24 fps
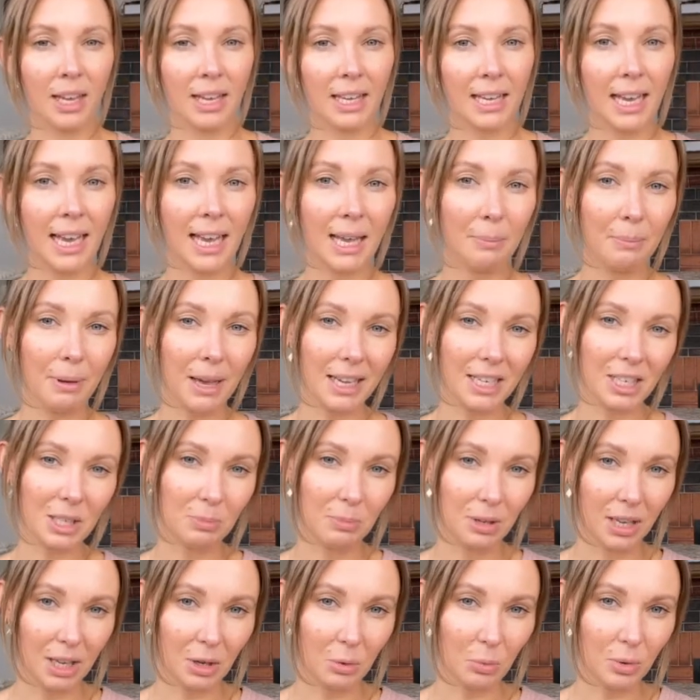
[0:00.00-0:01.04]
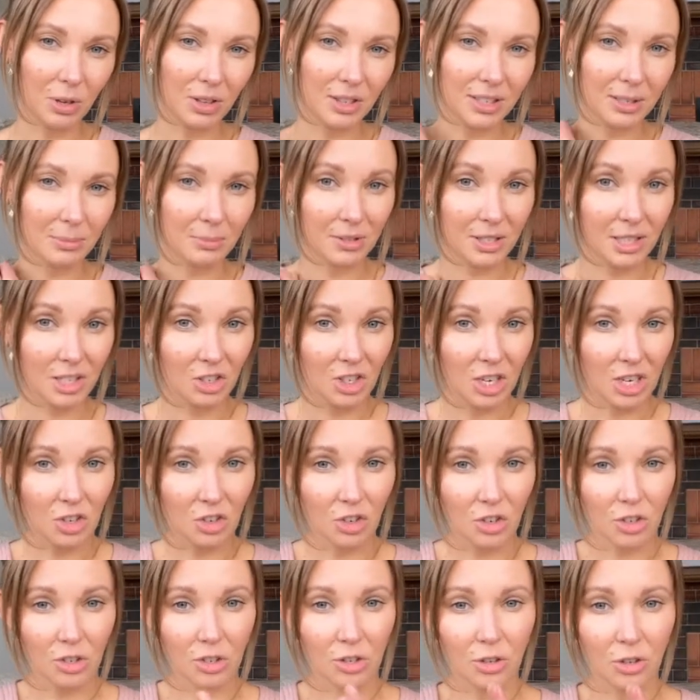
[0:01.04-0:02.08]
came back to me with some
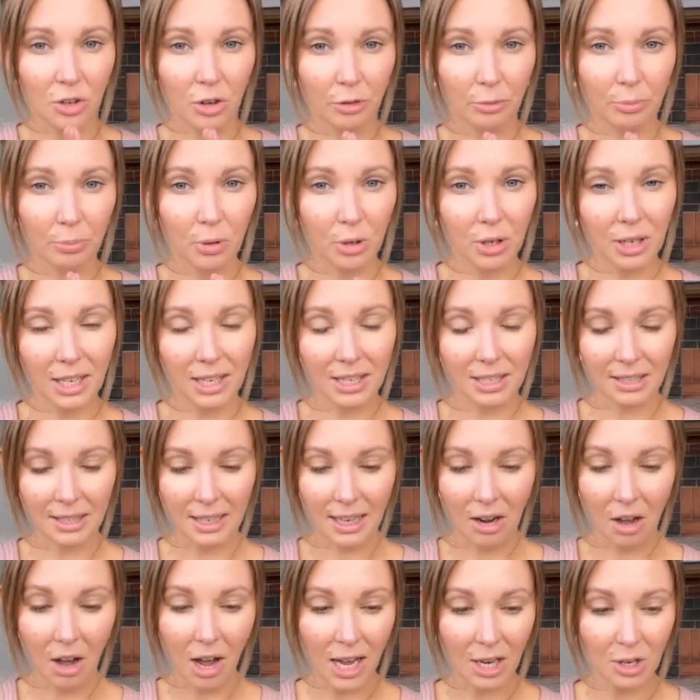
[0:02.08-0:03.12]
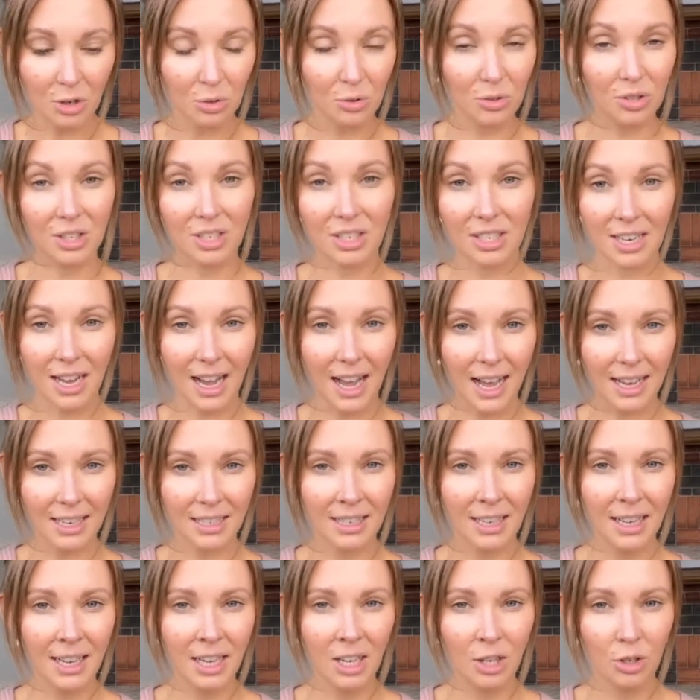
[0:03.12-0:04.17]
suggestions of products that I should
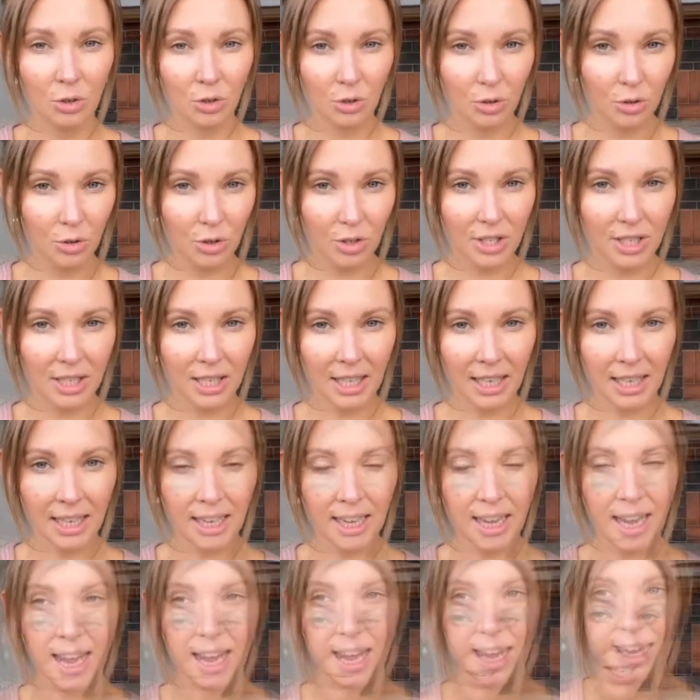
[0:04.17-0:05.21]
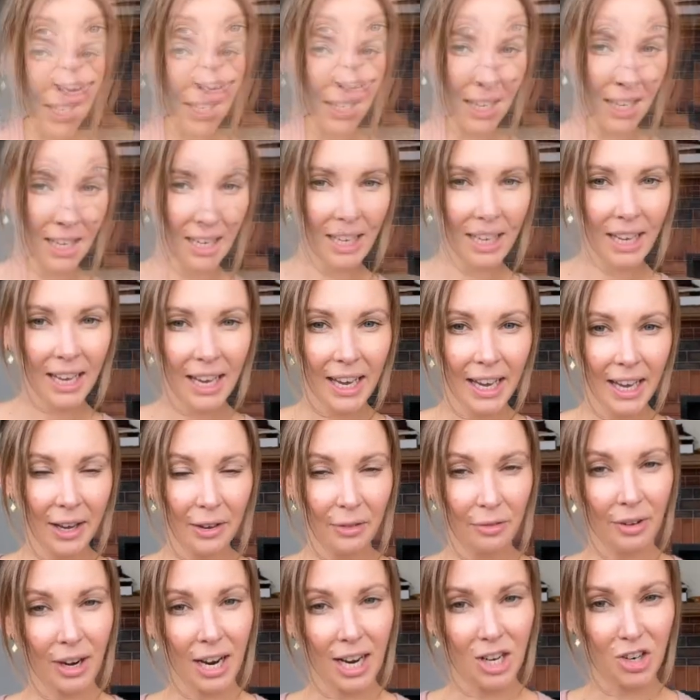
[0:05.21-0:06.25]
start using, and
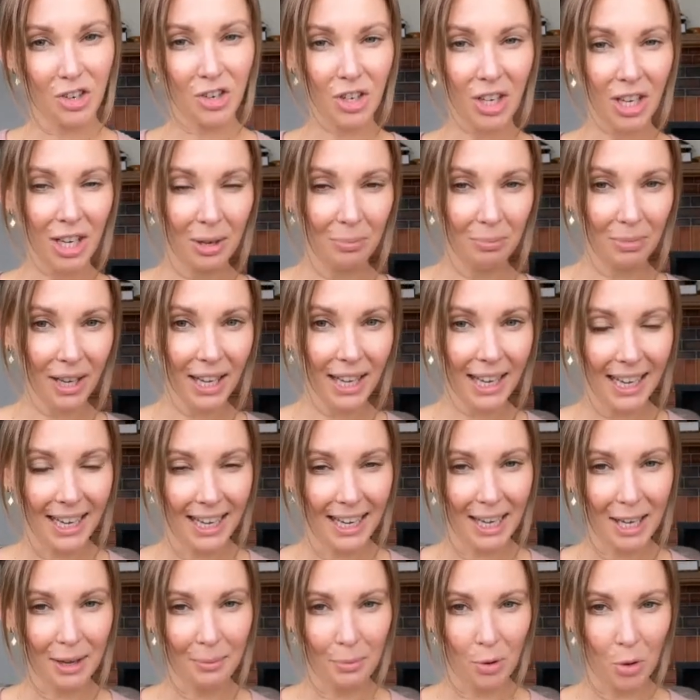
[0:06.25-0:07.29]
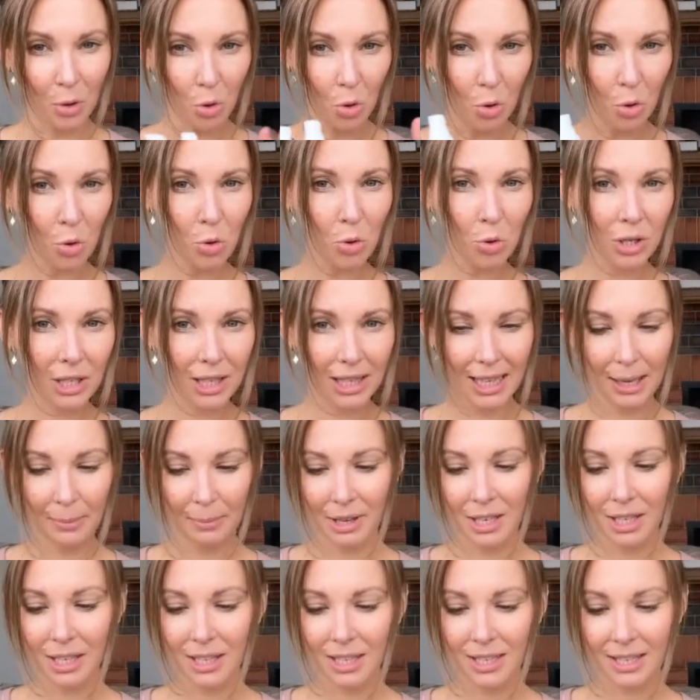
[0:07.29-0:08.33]
skincare regime became all
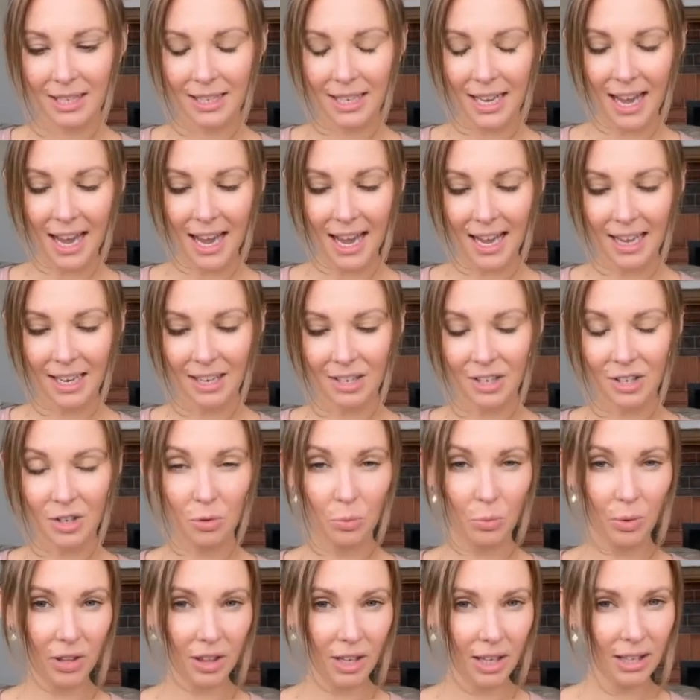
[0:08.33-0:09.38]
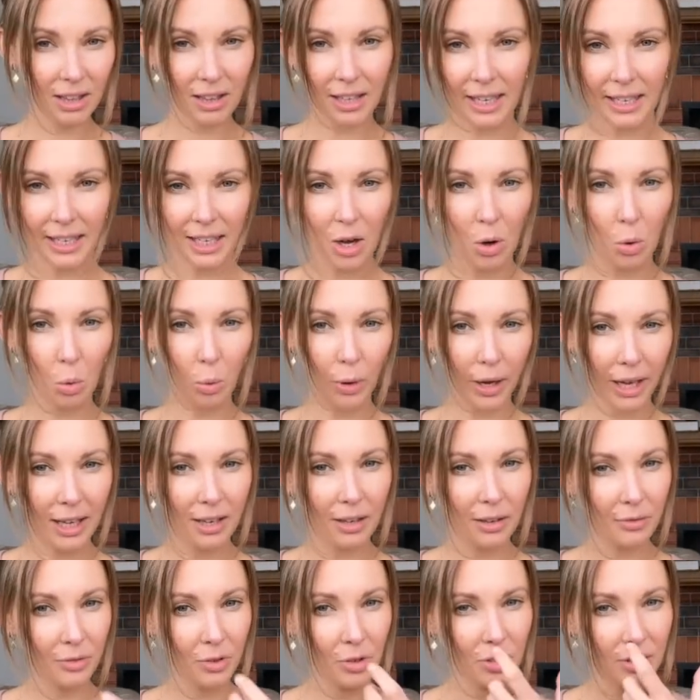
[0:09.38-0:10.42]
Clémence, and within like a
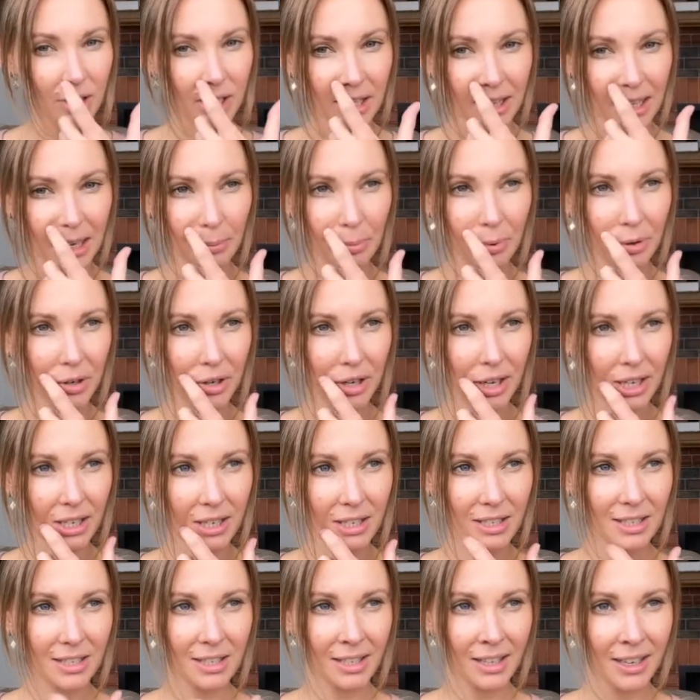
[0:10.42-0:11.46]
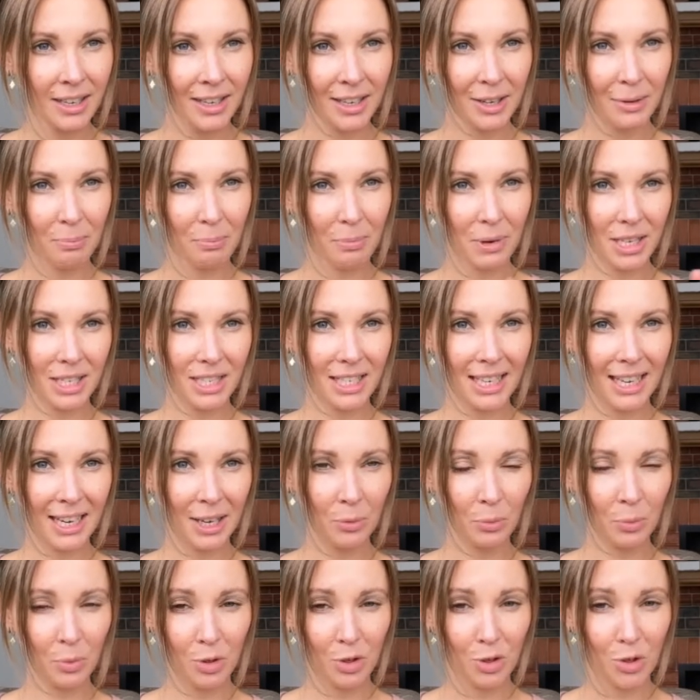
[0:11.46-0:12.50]
week of using their products, my
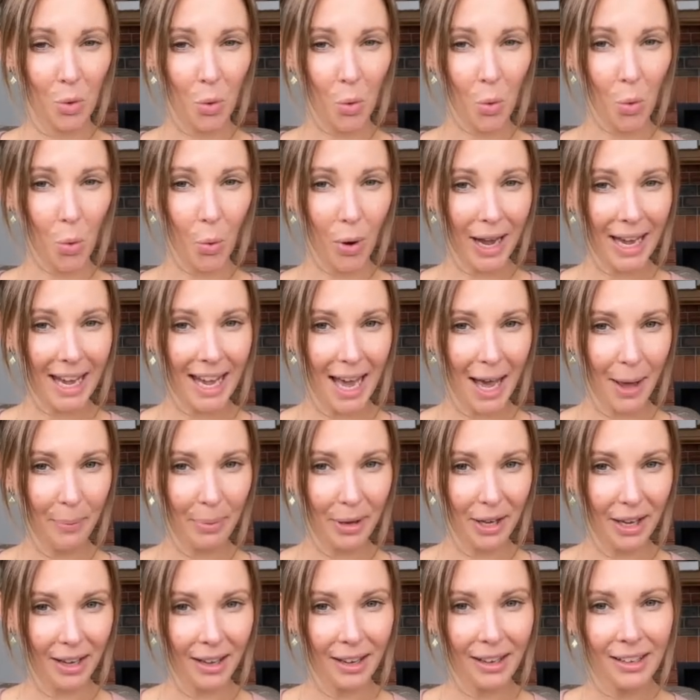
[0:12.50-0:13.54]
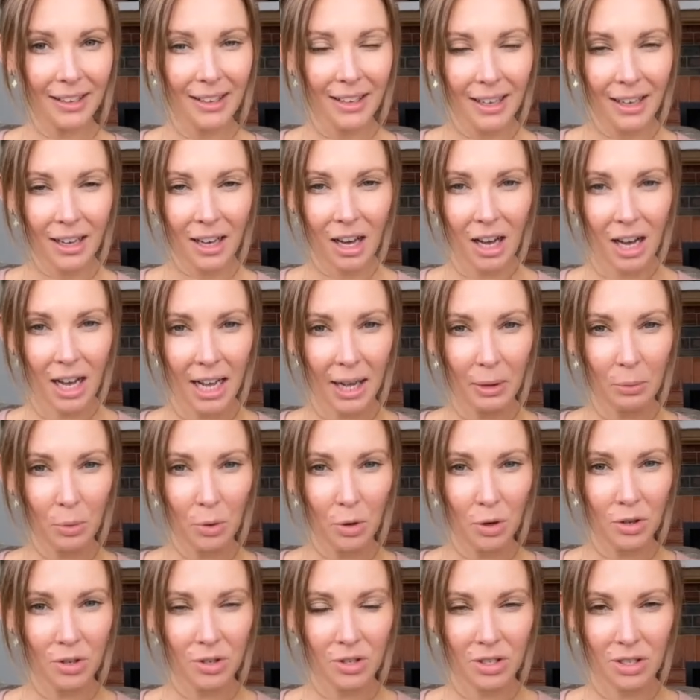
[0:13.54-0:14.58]
skin was way happier. I
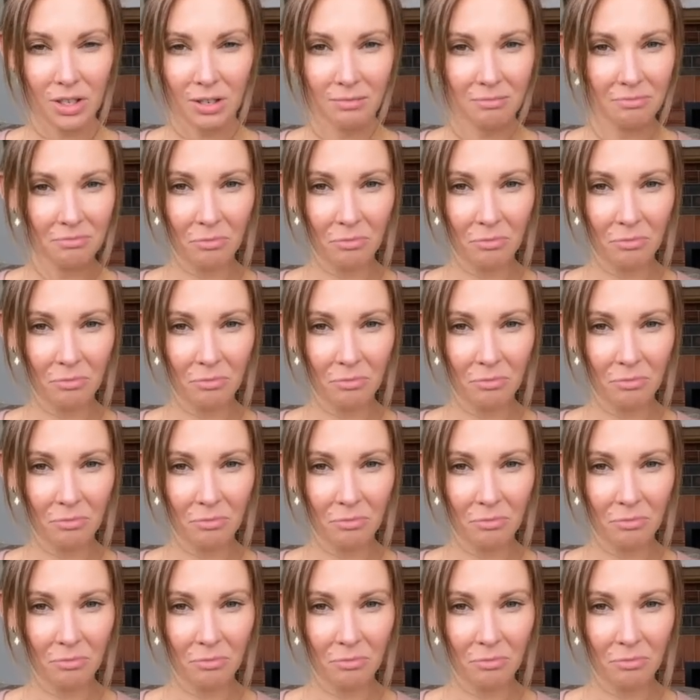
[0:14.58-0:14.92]
was